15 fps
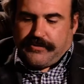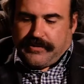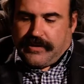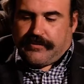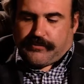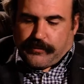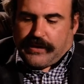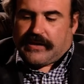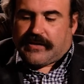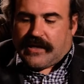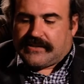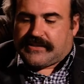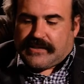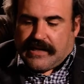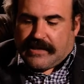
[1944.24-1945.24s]
didn't
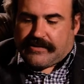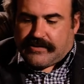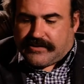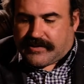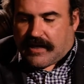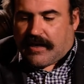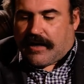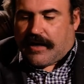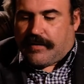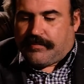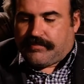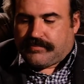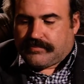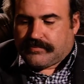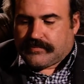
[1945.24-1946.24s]
realize it at the time.
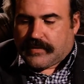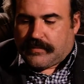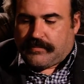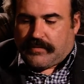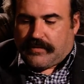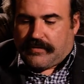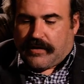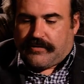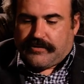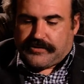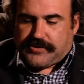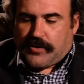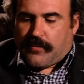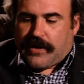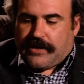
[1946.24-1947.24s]
There's
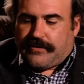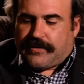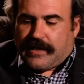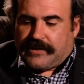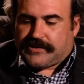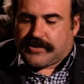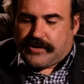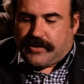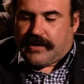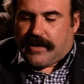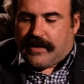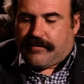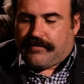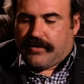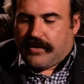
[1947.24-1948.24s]
no way you guys could
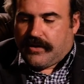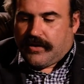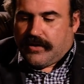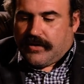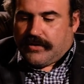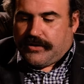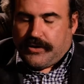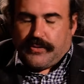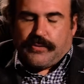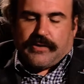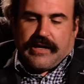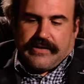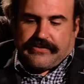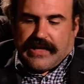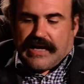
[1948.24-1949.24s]
have. You were
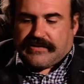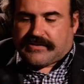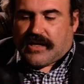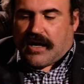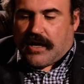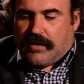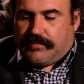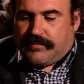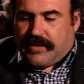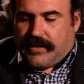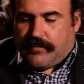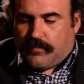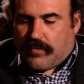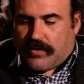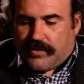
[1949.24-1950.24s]
at that time
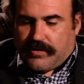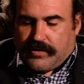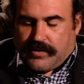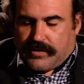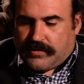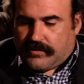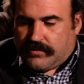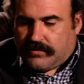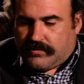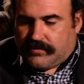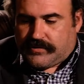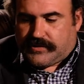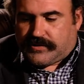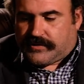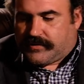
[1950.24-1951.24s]
in one of the,
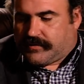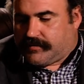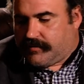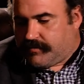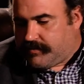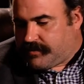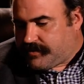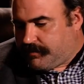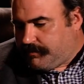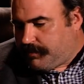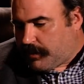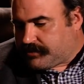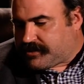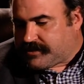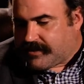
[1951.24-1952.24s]

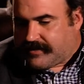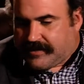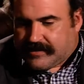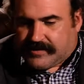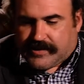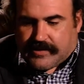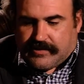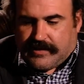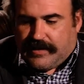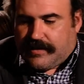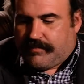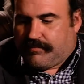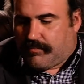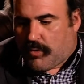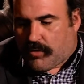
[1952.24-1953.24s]
both statistically
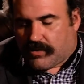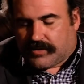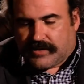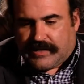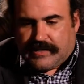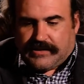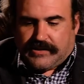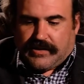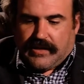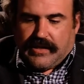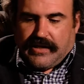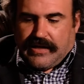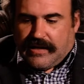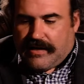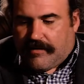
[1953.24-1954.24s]
and morally and
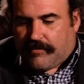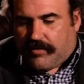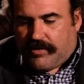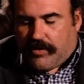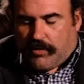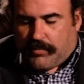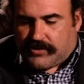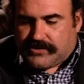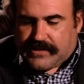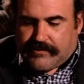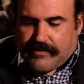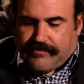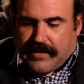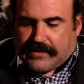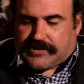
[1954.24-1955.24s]
in almost
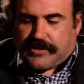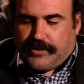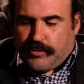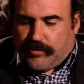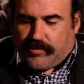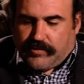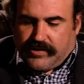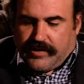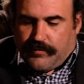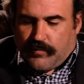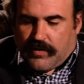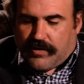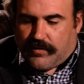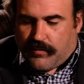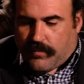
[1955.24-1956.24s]
every facet, you were in
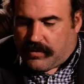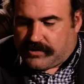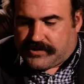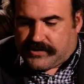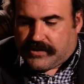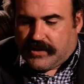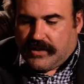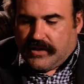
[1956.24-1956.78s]
one of the worst